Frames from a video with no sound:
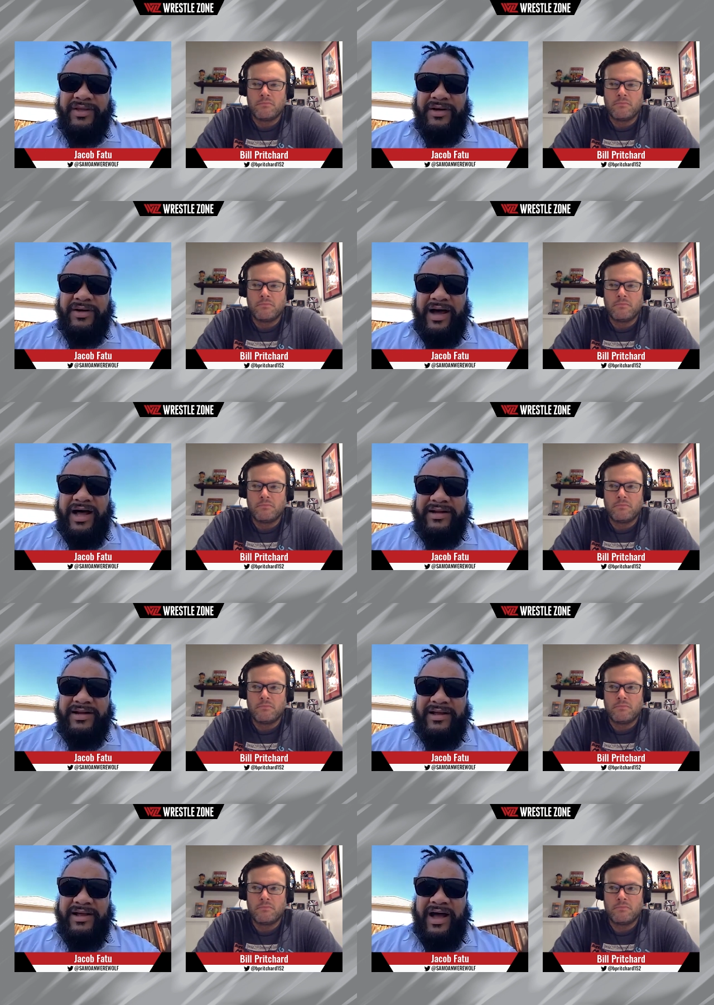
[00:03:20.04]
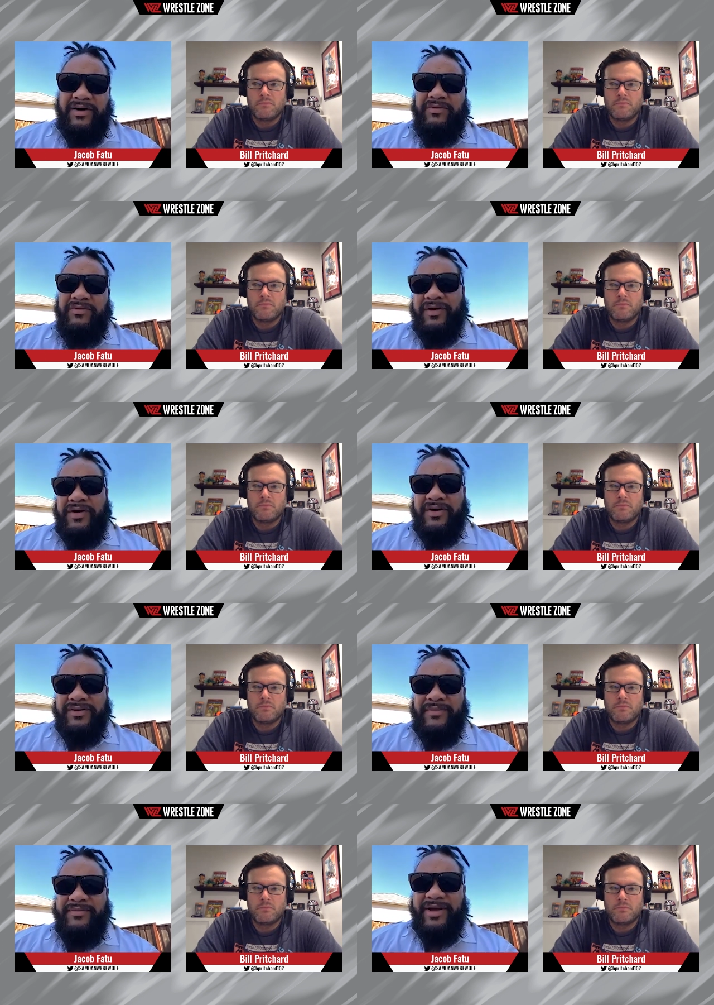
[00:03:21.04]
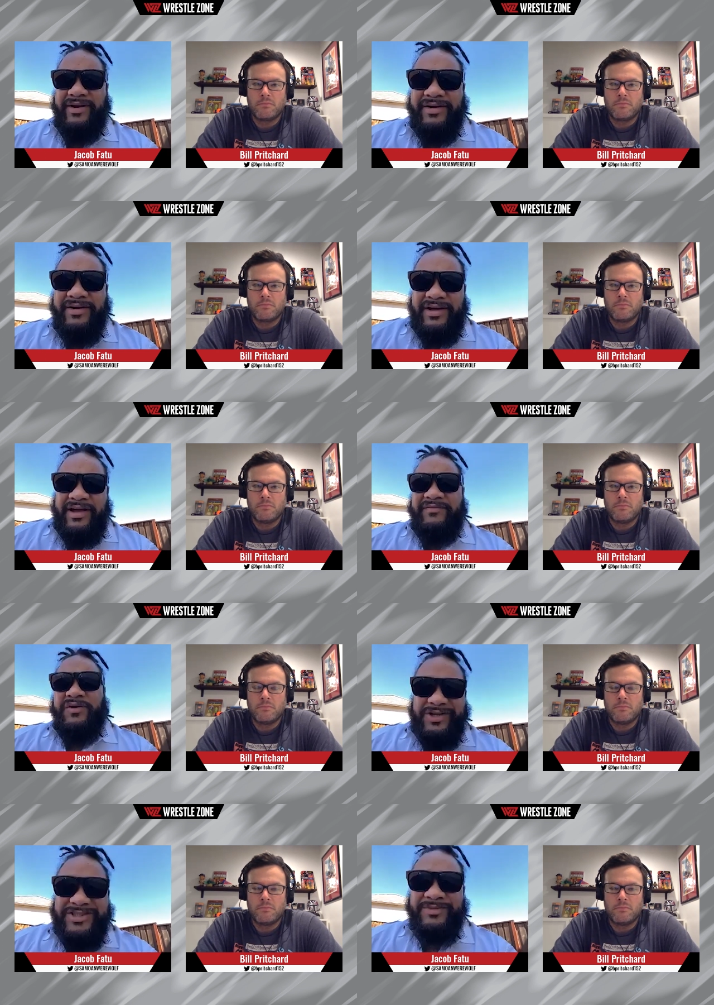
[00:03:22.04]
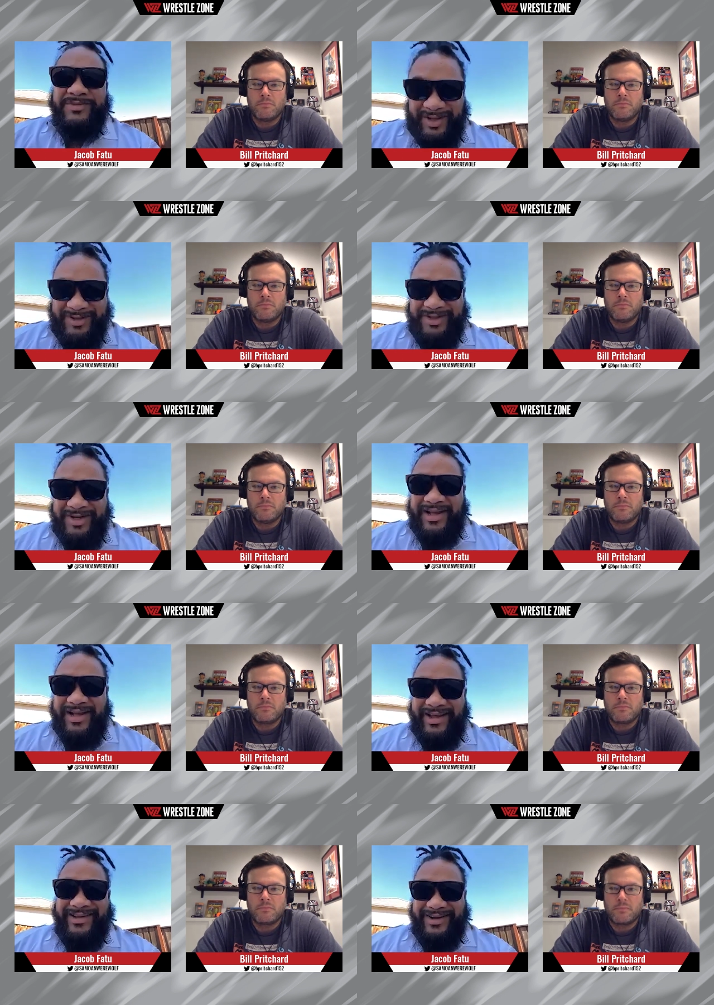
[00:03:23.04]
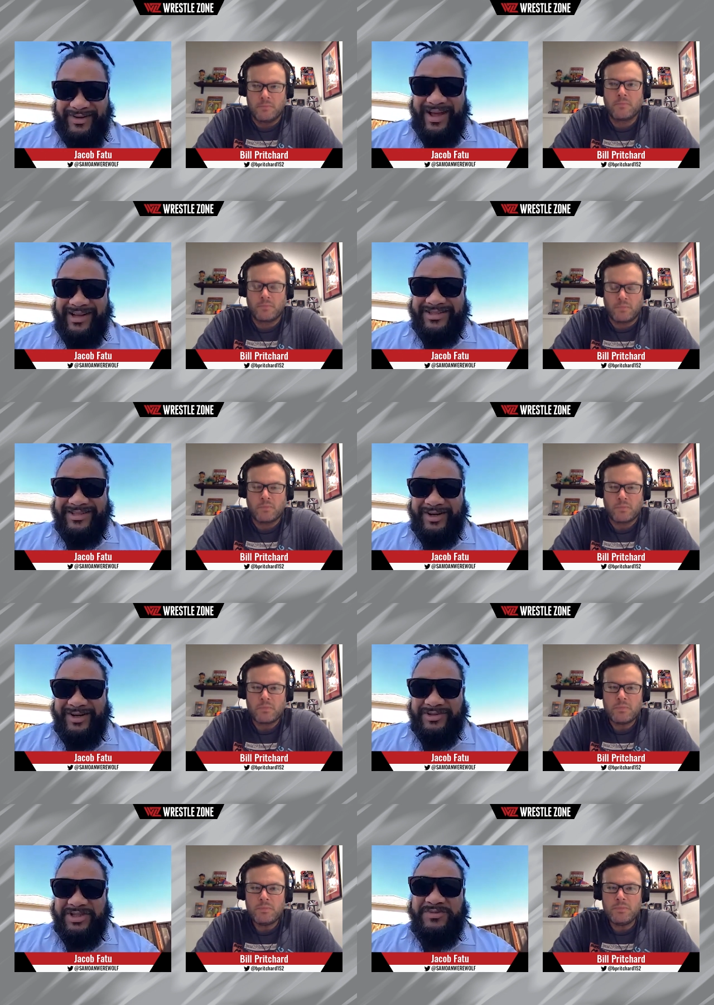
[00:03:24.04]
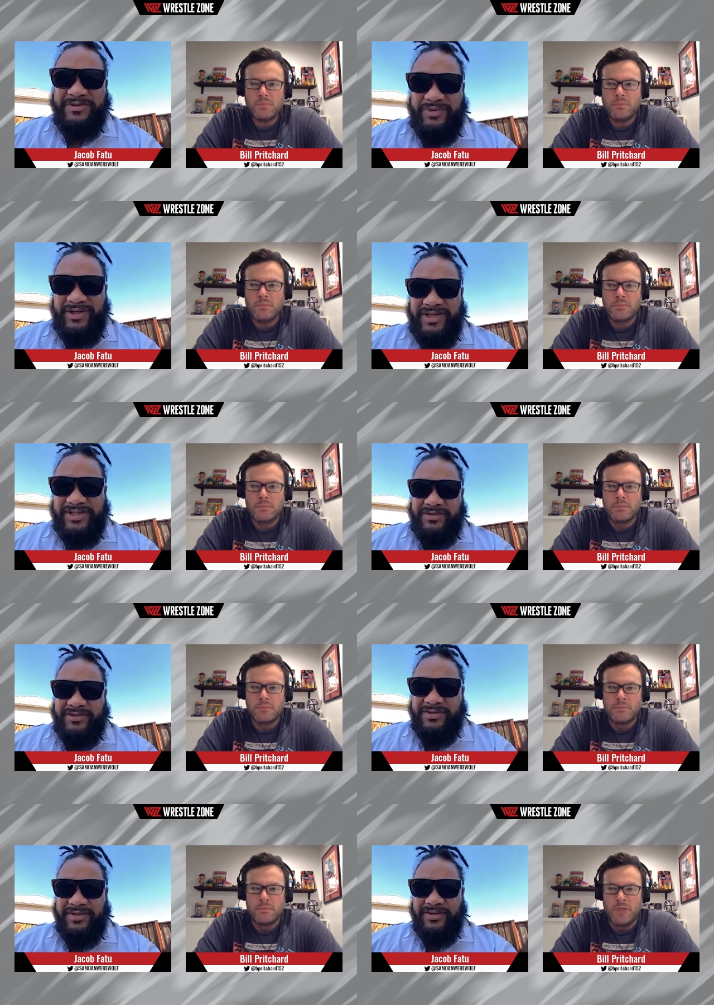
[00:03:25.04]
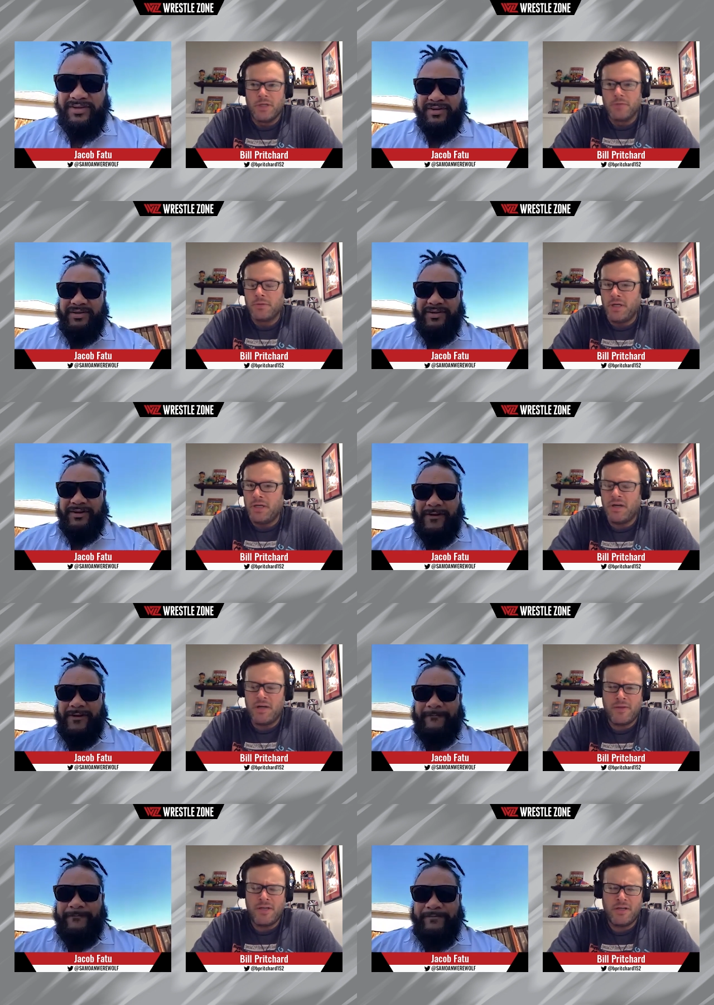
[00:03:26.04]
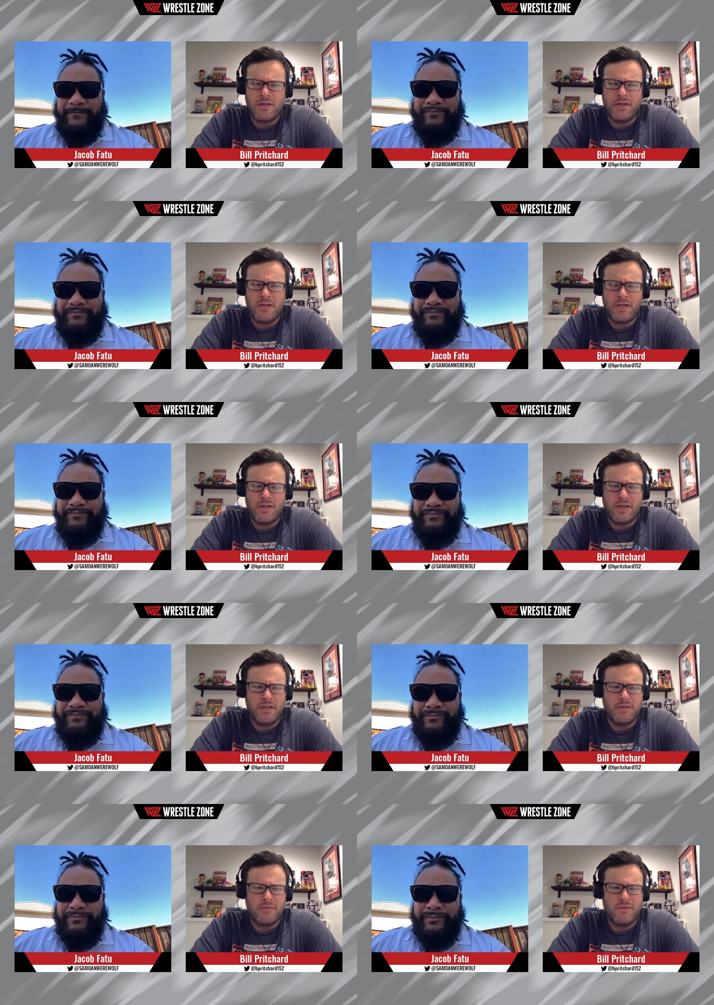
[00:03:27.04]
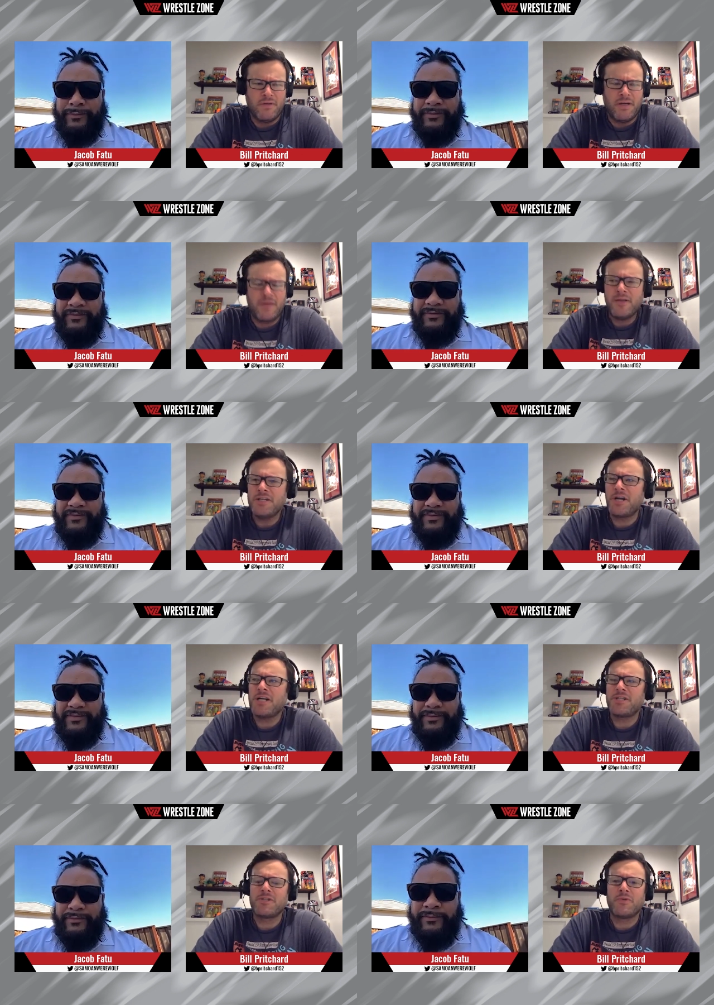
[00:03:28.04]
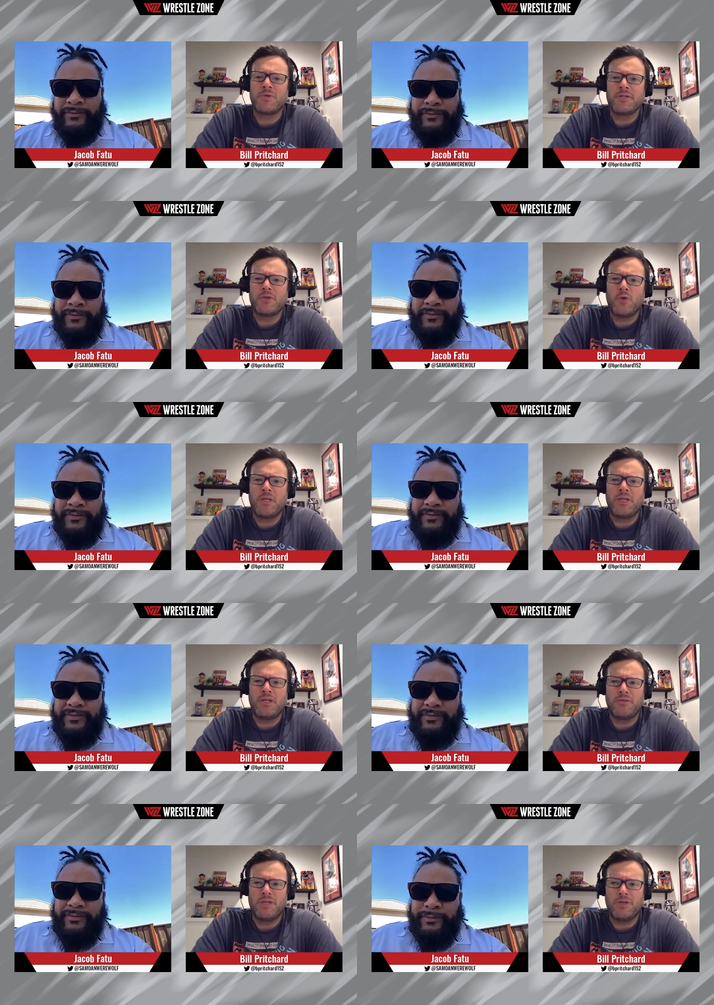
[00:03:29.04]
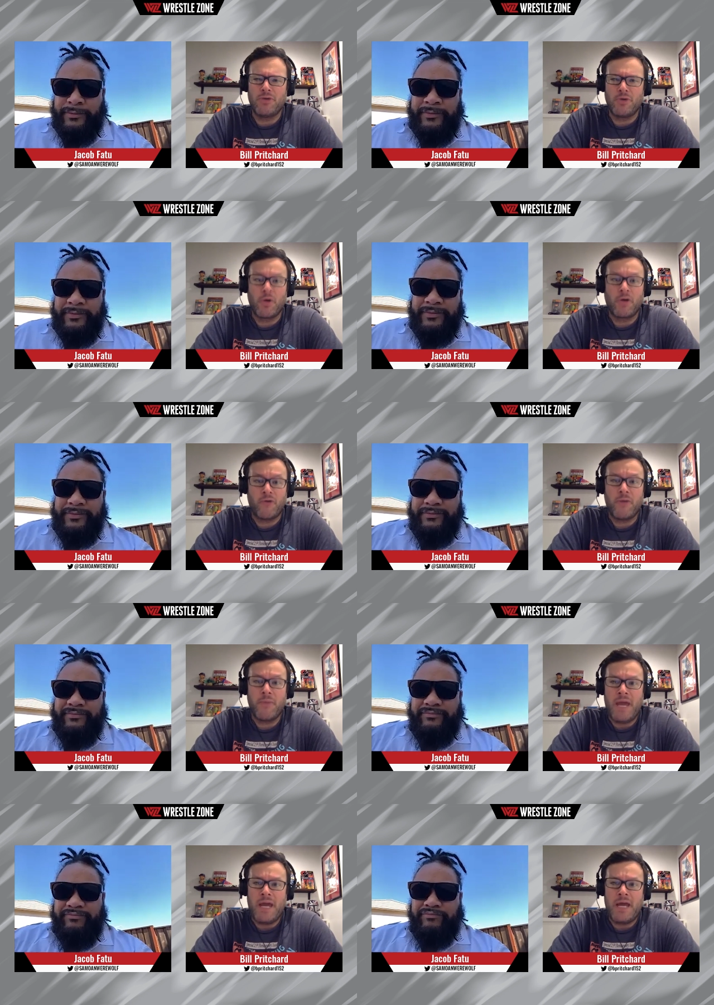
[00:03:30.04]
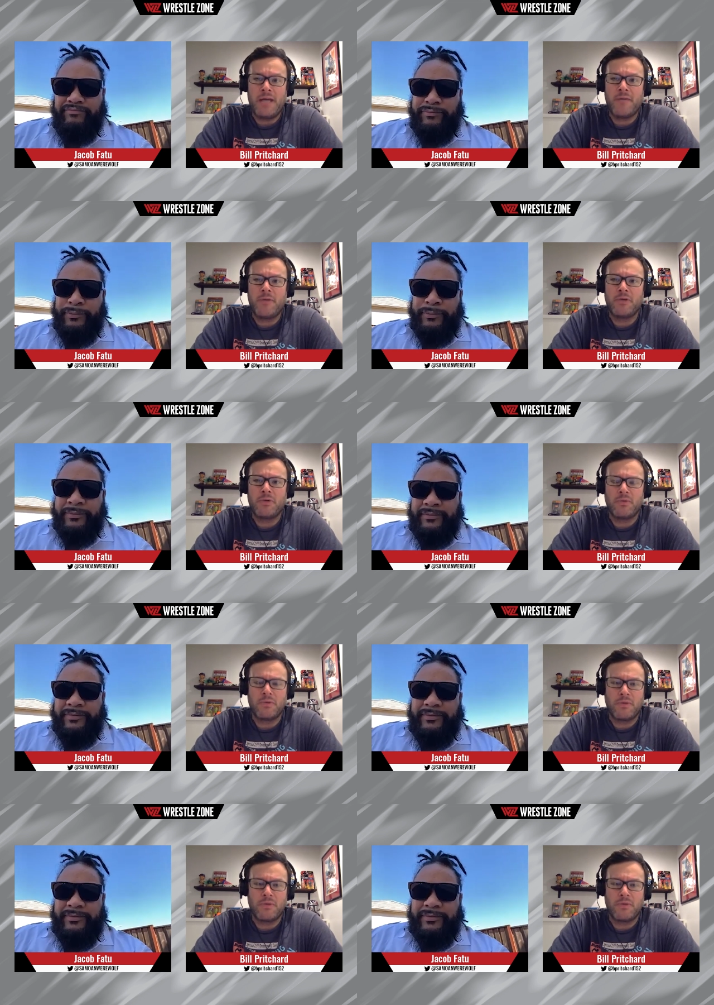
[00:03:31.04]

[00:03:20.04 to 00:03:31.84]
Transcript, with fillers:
Speaker 1: know, I, I I would feel a whole lot better if there was some closure at the end of the match. You know, just between us two.
Speaker 2: Yeah, yeah. I think uh, I think Josh is the one that told me he he knew your work from AAW.